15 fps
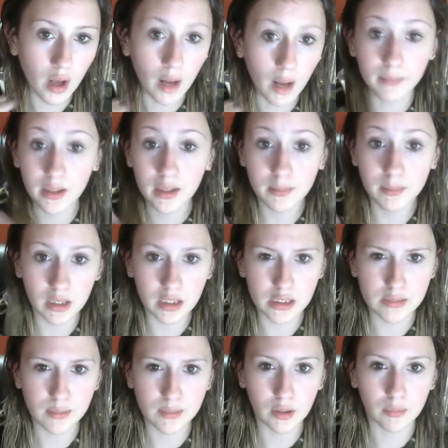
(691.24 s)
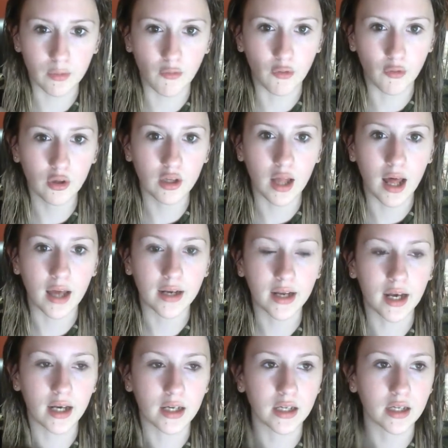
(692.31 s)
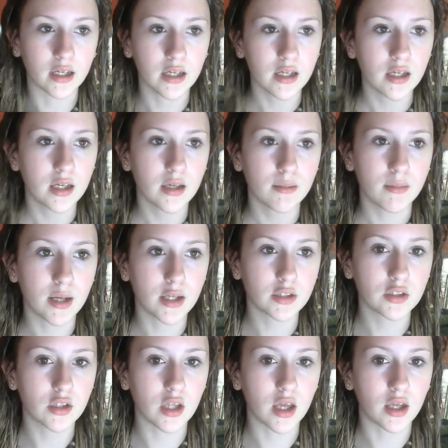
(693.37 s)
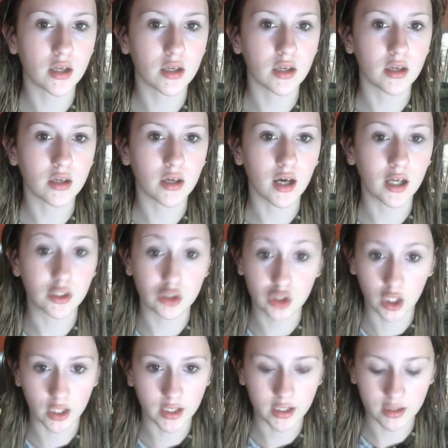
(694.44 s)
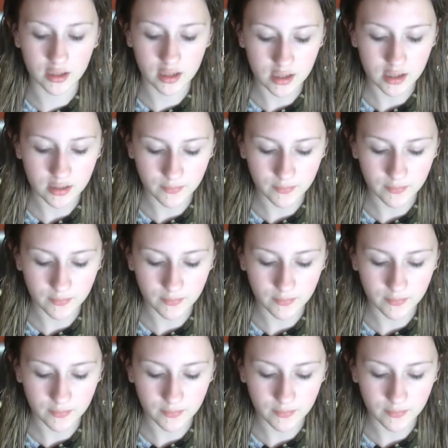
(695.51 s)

me being smart before that, I made it so then I shut it,